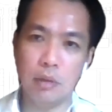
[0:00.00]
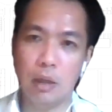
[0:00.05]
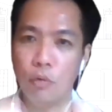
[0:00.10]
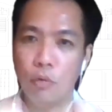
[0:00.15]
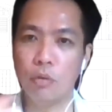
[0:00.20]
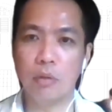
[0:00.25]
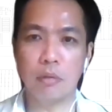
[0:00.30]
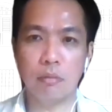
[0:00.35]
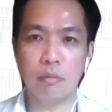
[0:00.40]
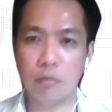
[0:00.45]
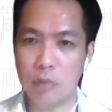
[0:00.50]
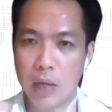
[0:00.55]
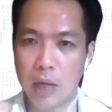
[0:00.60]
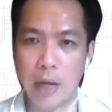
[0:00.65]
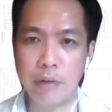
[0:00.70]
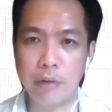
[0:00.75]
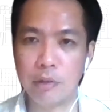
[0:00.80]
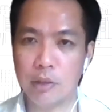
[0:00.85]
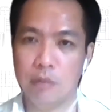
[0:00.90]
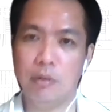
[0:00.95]
owe
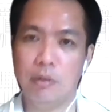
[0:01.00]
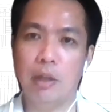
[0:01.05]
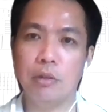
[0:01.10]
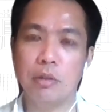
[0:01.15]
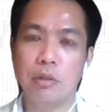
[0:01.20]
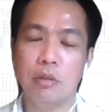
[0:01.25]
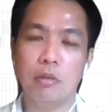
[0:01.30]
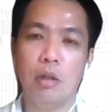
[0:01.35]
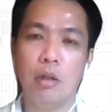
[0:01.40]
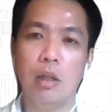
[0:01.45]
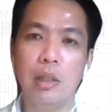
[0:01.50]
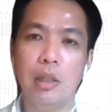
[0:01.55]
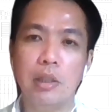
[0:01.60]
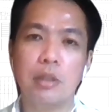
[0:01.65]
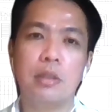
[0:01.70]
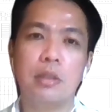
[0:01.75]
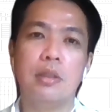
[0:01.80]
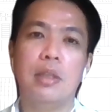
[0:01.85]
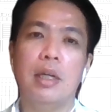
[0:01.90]
hundreds of thousands of dollars,